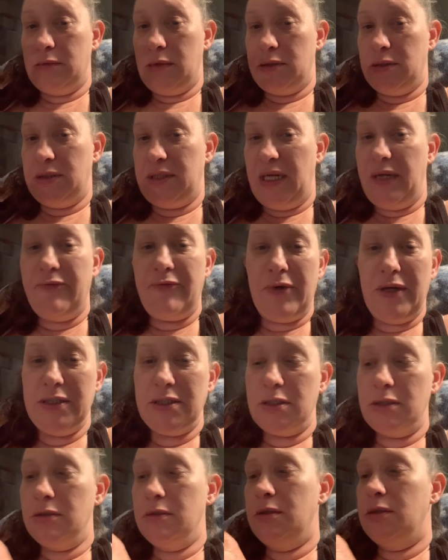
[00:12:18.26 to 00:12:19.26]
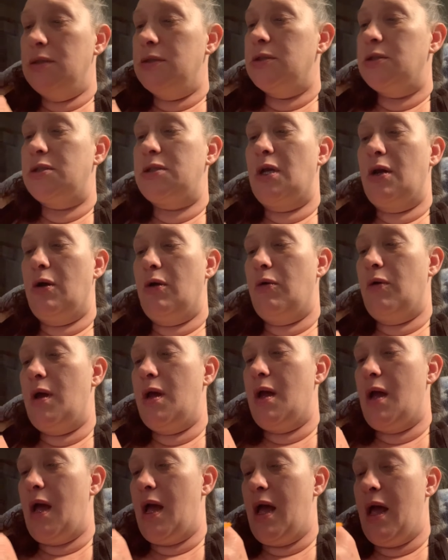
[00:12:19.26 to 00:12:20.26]
deep freezer, so
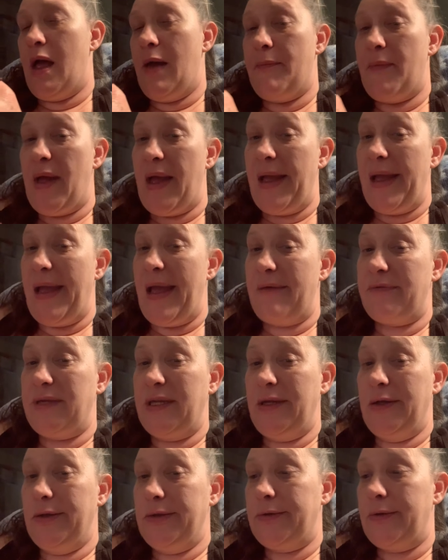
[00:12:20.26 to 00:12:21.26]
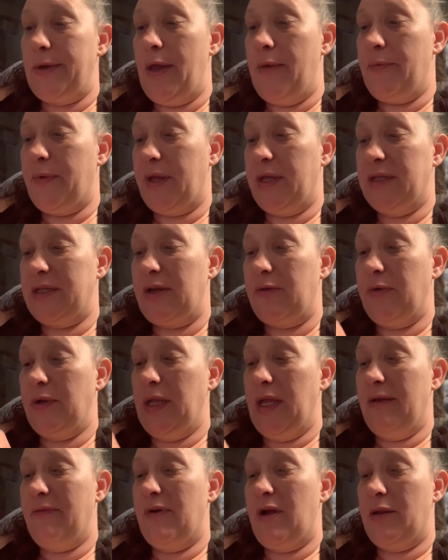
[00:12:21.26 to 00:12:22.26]
I have to use, because I only
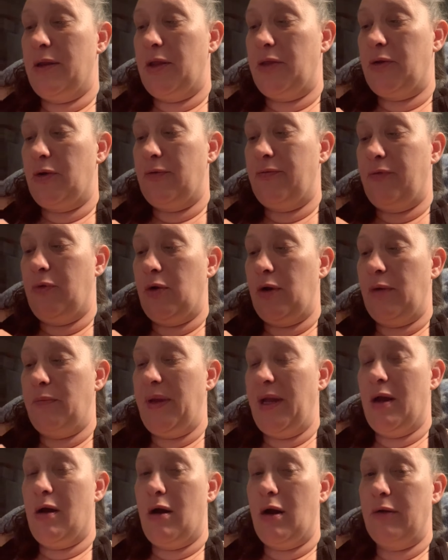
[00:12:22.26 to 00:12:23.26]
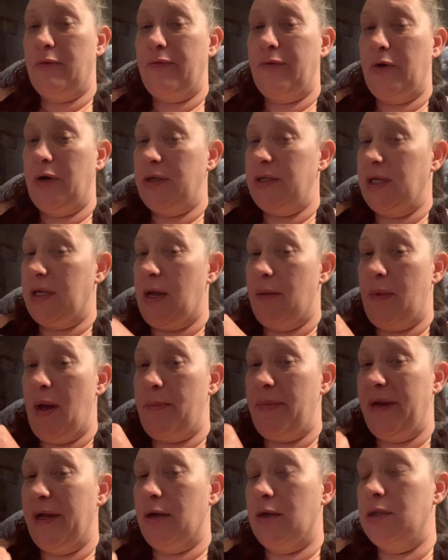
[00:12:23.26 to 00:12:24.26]
live on the 3rd floor, it'd be hard for it to come up
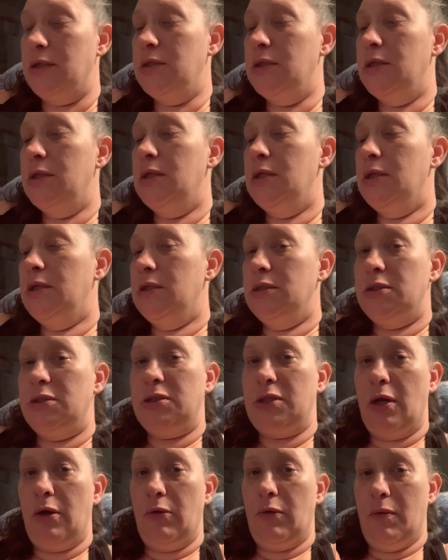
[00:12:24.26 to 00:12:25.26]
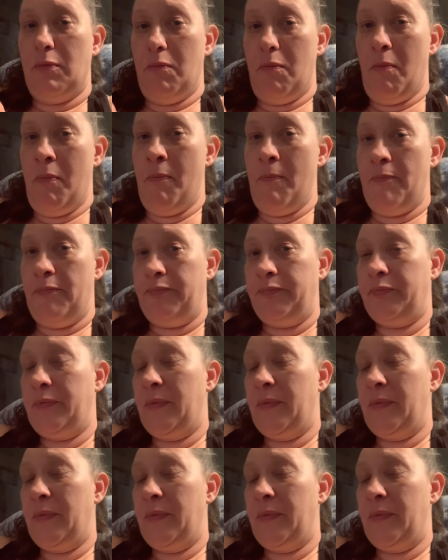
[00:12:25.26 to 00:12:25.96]
here. So I'm